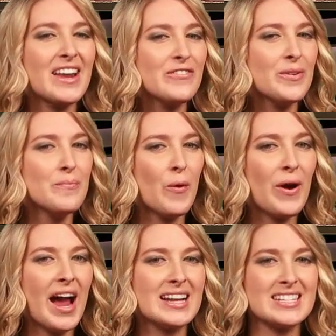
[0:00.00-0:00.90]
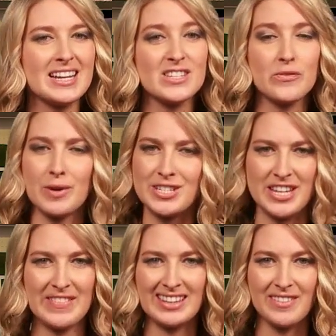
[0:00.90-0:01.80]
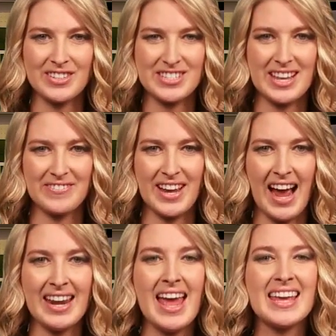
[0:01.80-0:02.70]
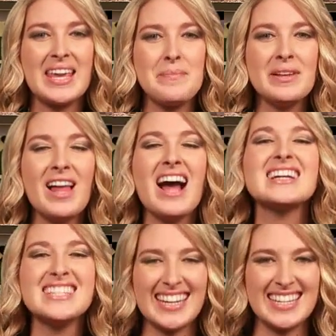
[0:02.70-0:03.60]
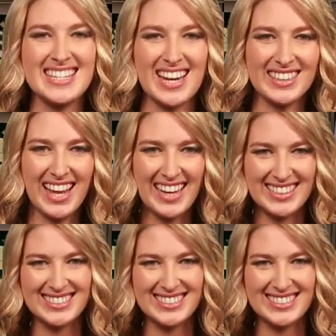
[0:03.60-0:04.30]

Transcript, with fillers: and for more ideas from our TV lovers gift guide, keep it locked, ET Online.